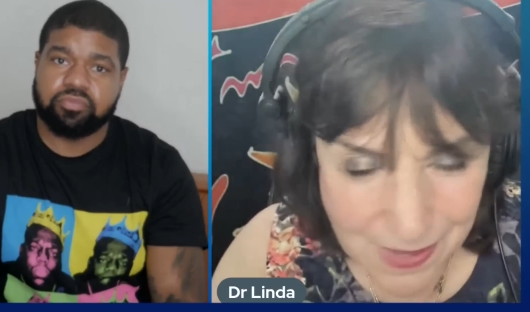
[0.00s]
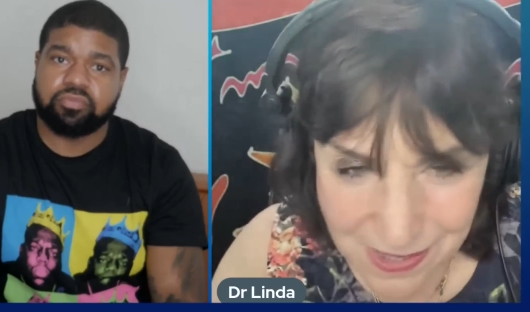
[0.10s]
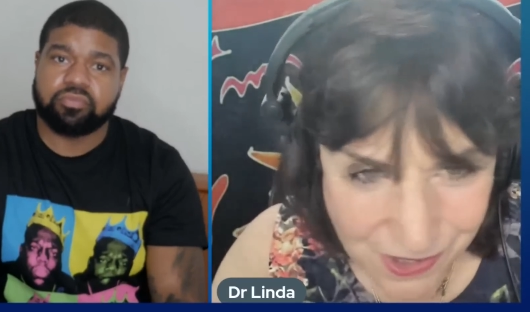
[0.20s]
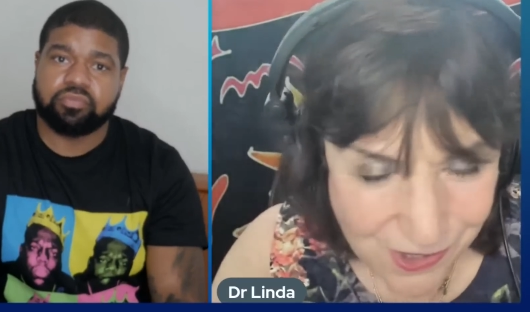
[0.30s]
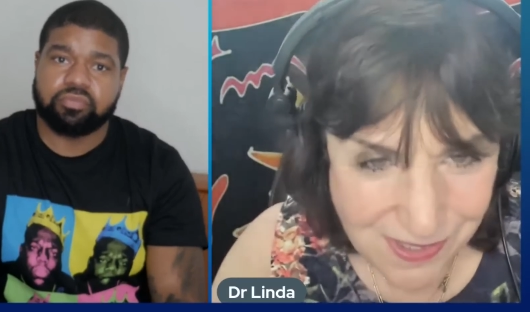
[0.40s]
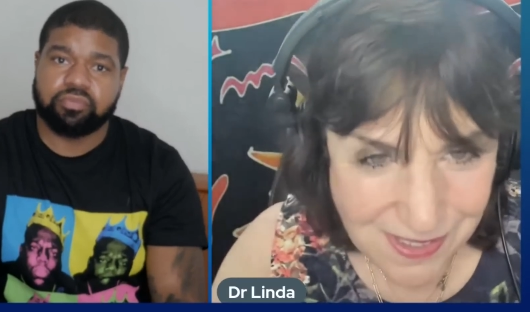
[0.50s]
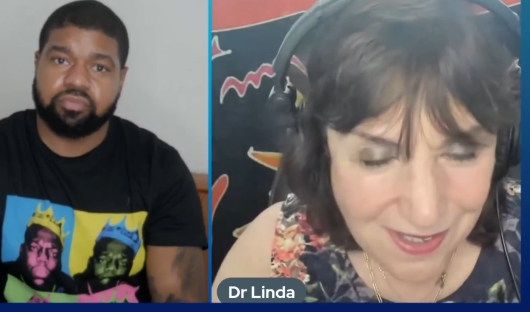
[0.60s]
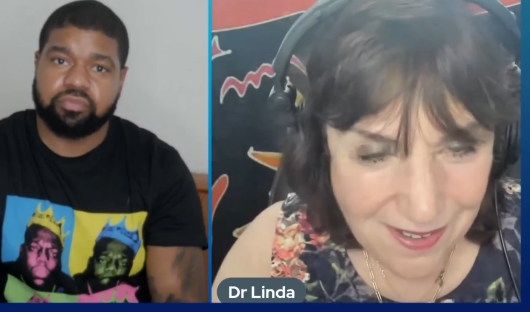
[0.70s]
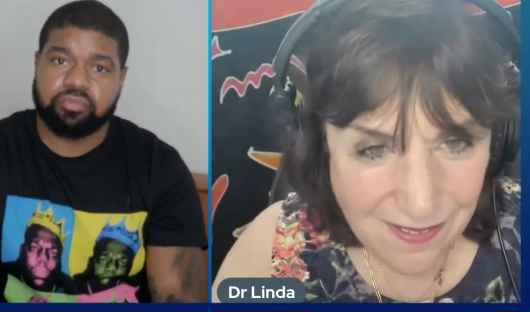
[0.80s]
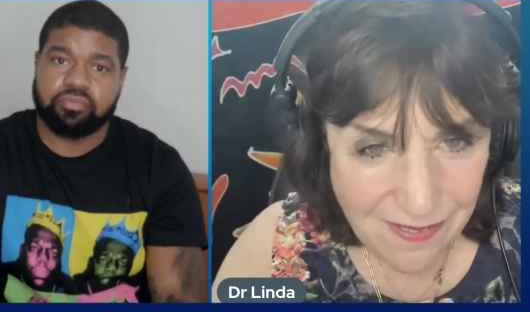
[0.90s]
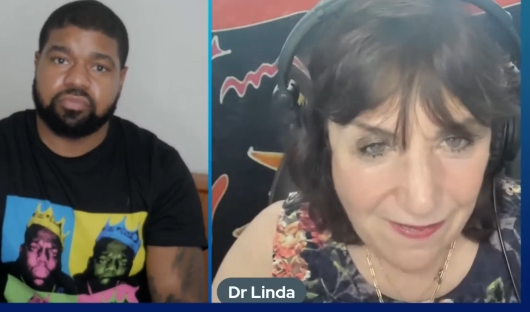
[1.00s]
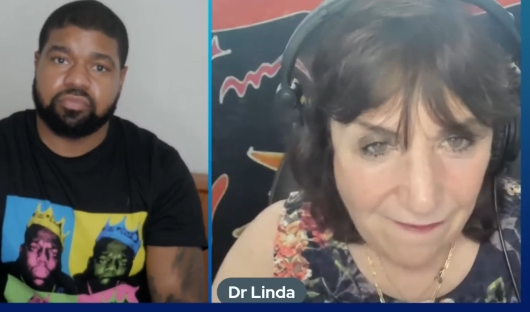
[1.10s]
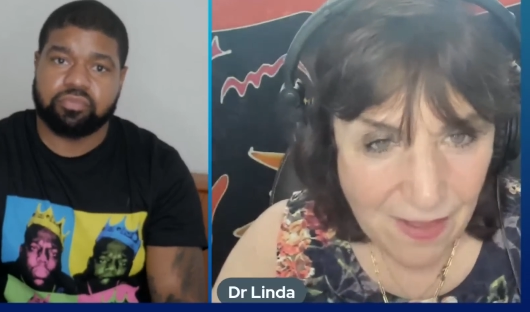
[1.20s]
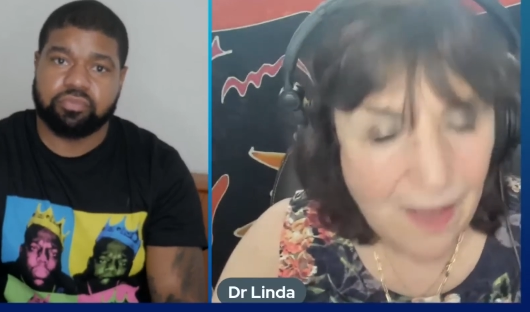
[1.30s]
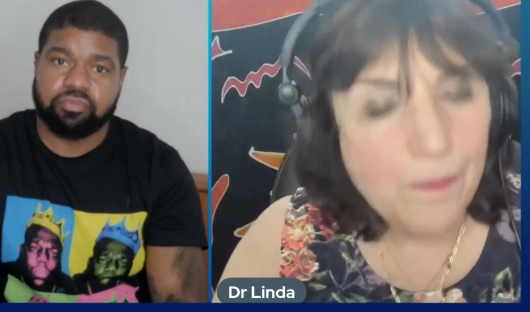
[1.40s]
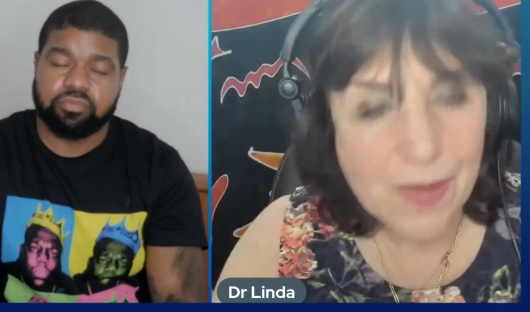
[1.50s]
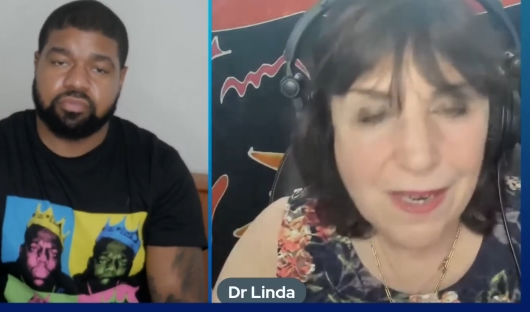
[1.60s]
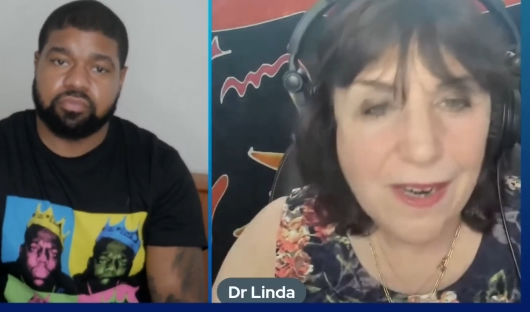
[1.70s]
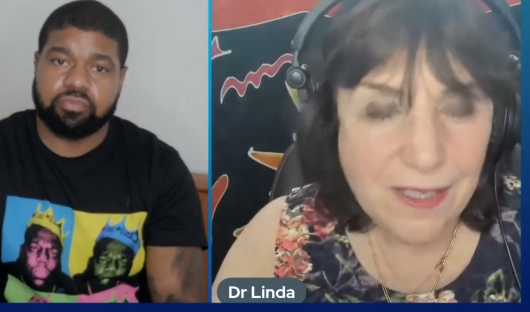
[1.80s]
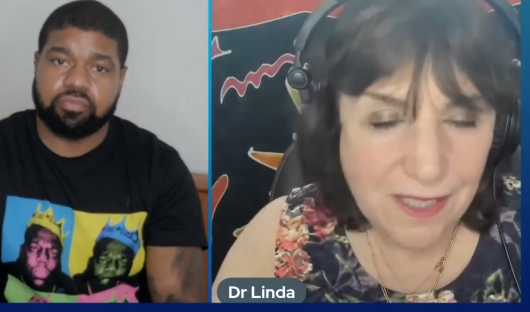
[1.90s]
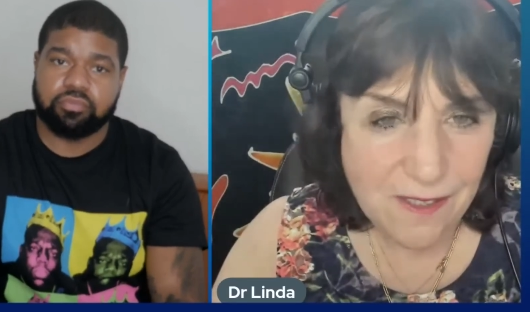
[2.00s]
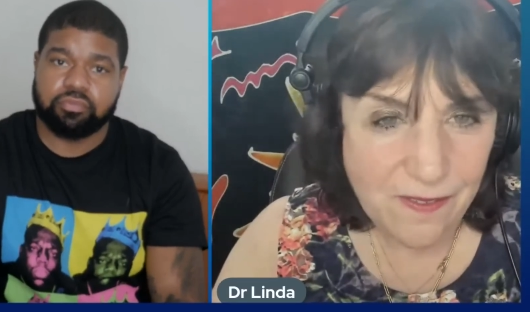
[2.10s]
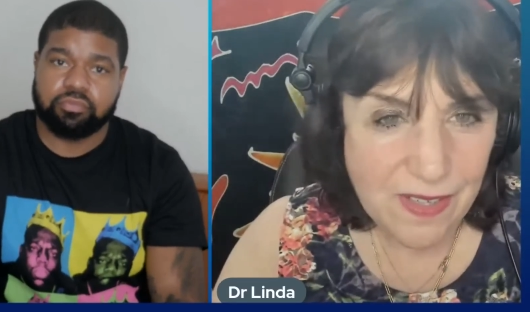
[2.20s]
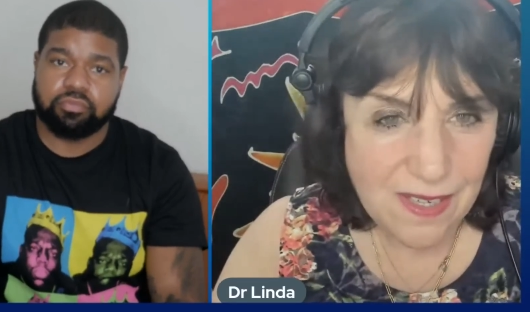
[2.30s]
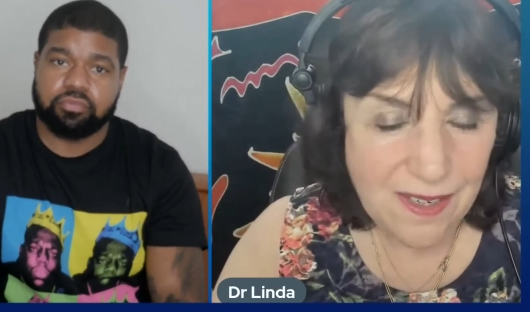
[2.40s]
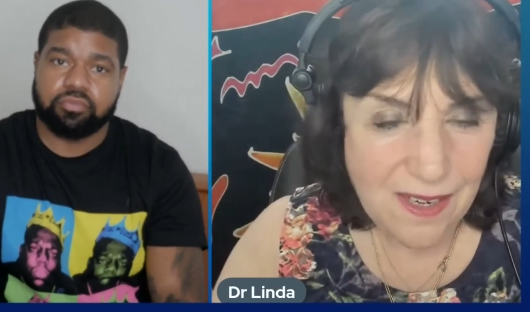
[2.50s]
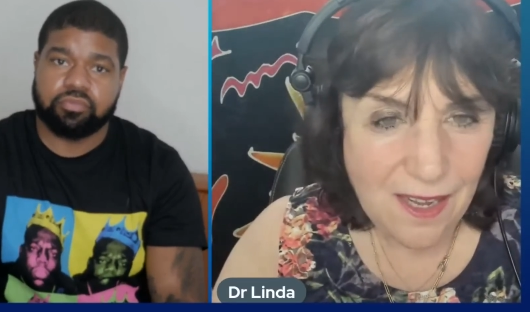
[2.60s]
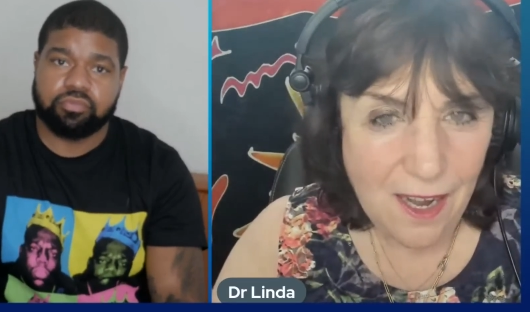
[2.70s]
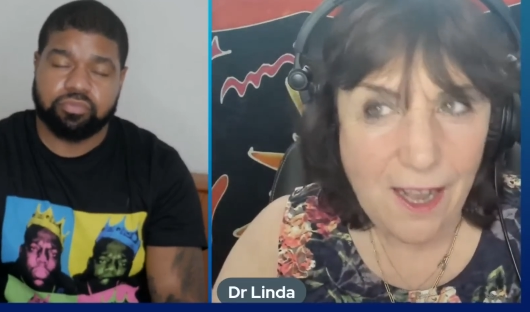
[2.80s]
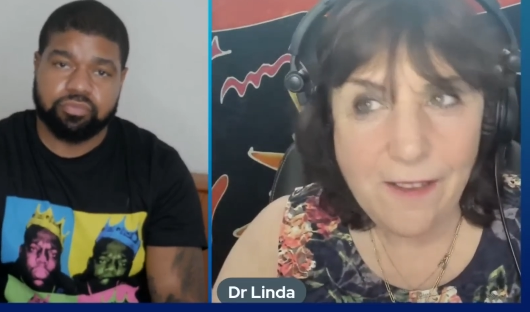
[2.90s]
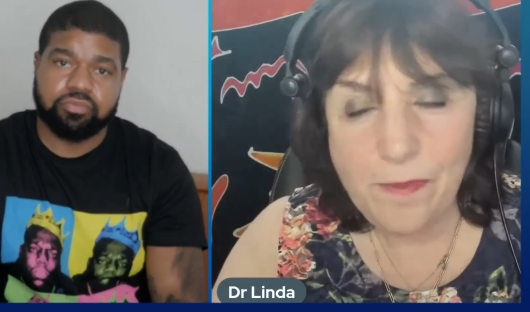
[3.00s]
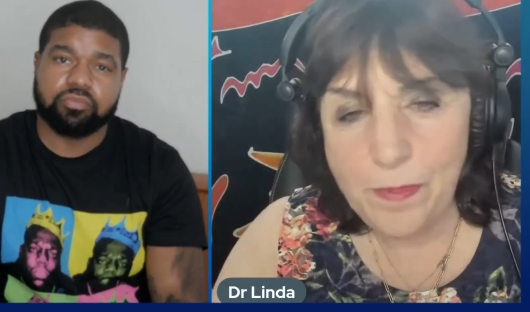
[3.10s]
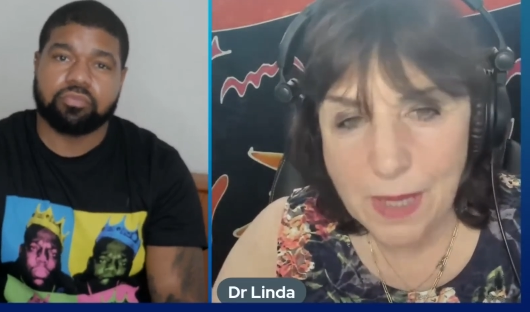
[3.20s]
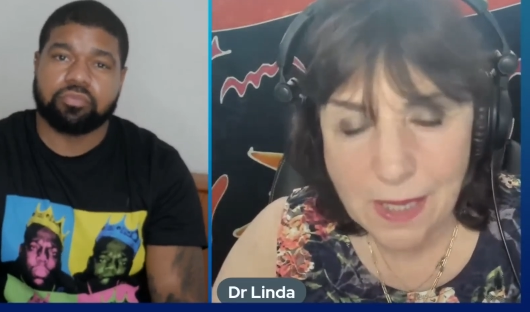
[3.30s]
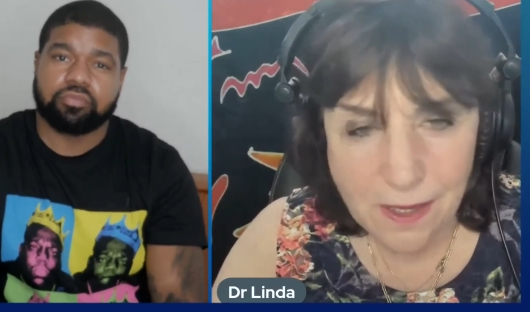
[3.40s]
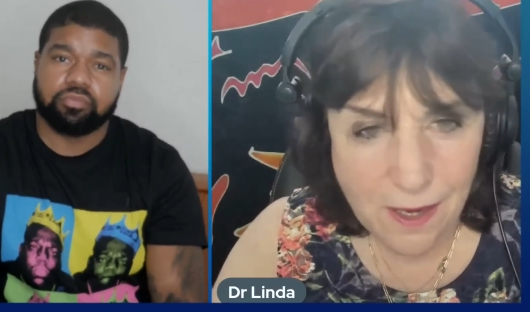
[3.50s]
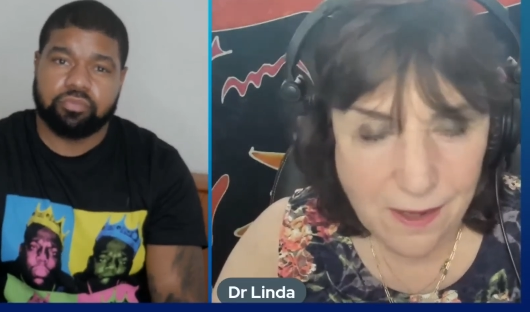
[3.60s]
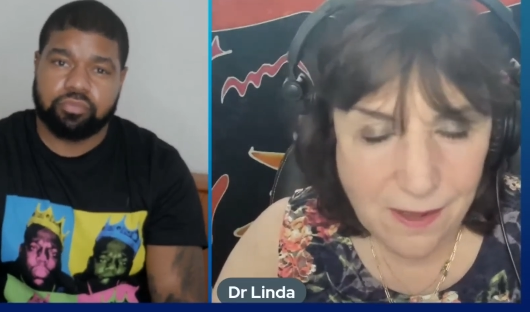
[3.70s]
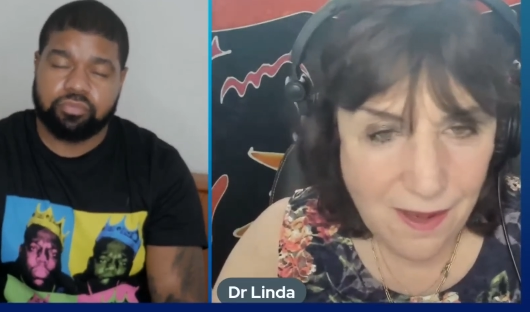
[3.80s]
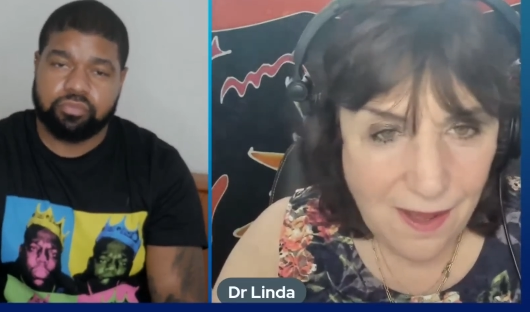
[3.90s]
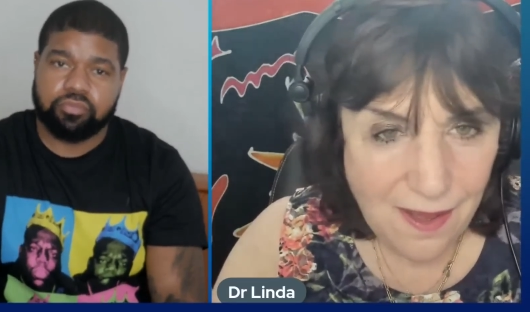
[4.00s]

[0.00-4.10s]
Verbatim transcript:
Speaker 1: pictures taken. I've been on T V. I've been on